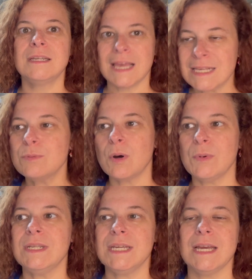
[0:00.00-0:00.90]
Guess what
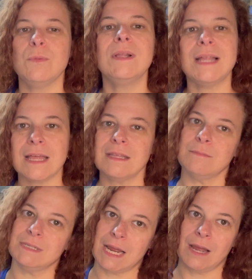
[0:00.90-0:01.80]
we did? We let
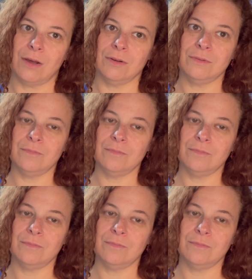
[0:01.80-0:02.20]
them down